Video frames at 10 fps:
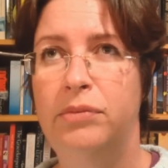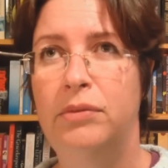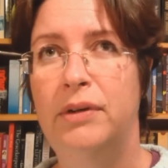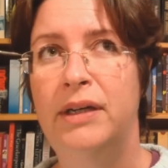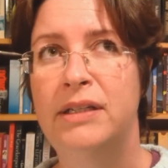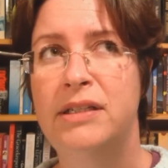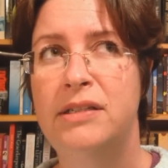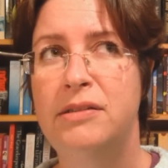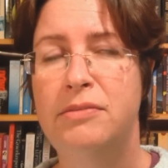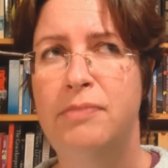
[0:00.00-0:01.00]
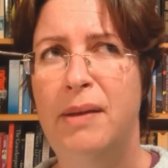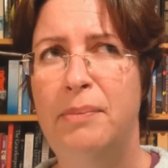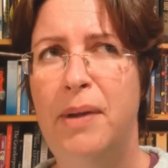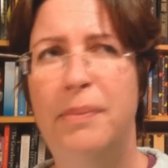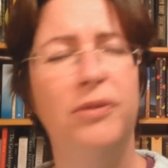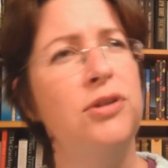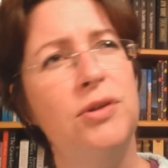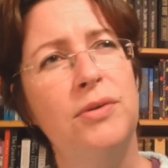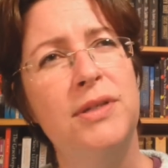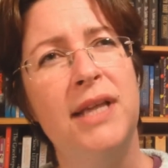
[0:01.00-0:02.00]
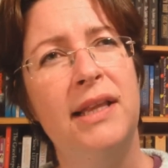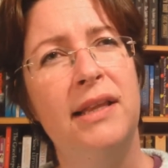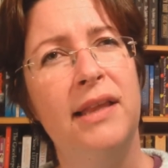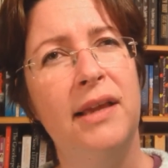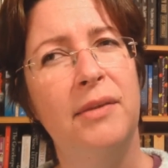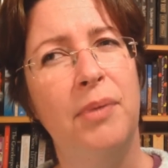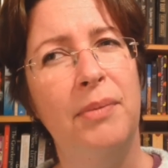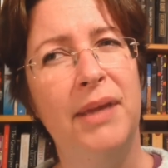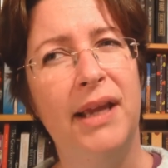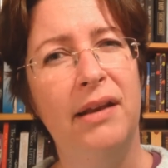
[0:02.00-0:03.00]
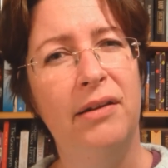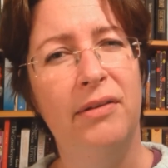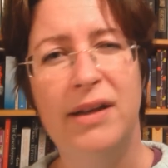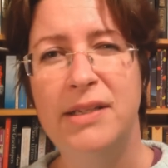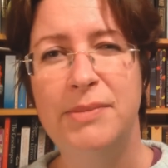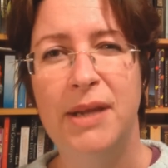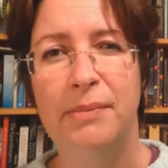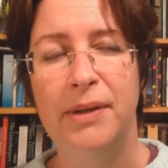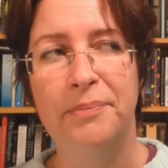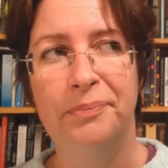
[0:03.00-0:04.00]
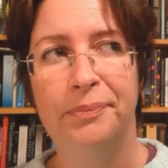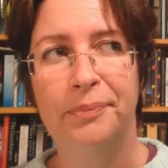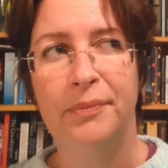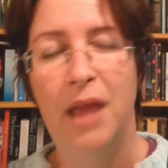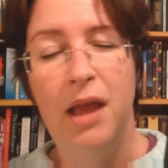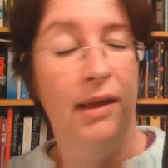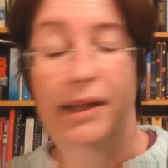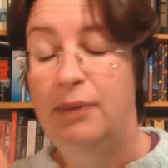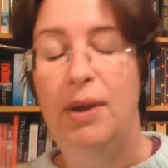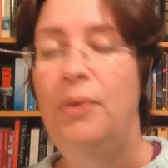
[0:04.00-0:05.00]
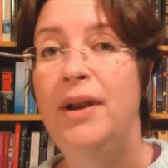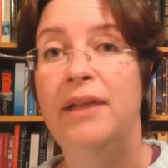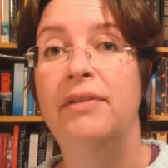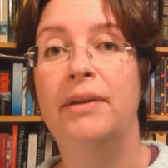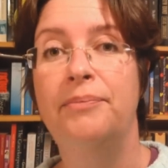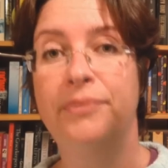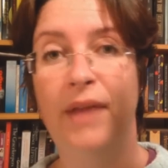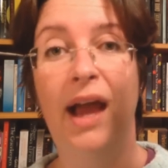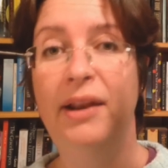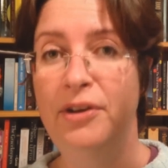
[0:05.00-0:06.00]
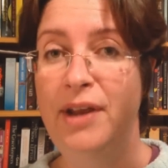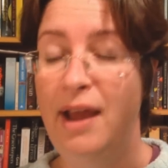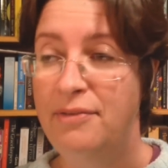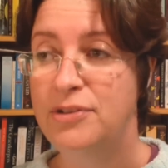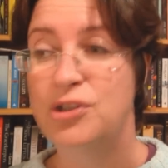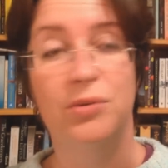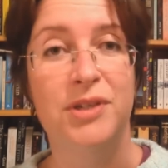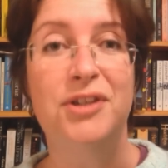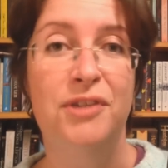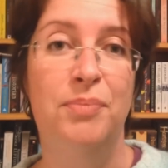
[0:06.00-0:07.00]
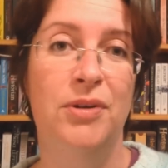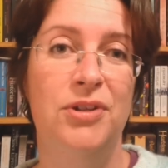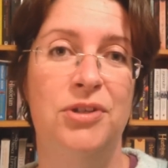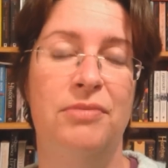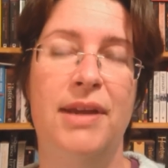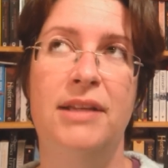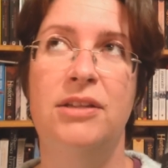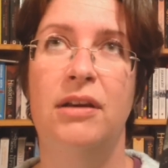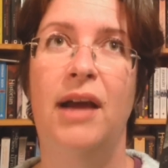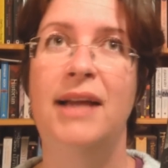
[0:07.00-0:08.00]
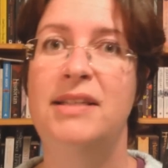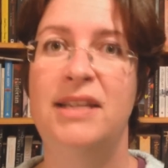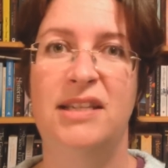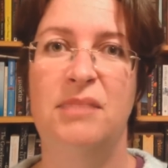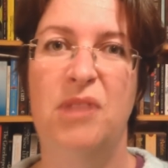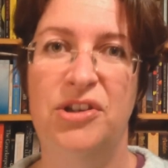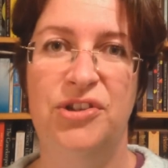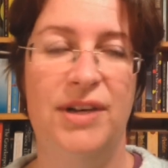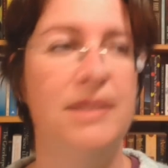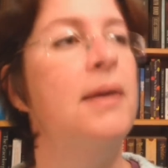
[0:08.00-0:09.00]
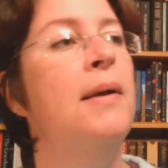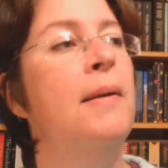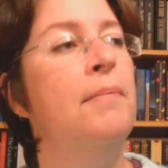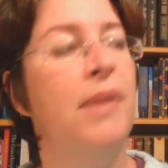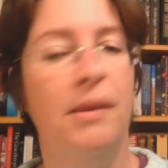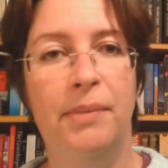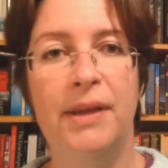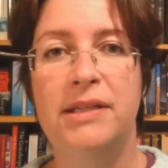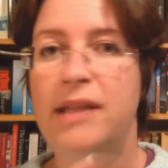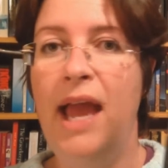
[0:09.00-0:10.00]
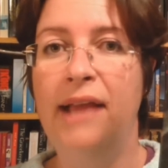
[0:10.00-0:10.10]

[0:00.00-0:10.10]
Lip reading: Or else my bookstore said that they could probably get it around September. Anyway, whatever. I don't have a shortage of books to read, so I said to them, no stress. But they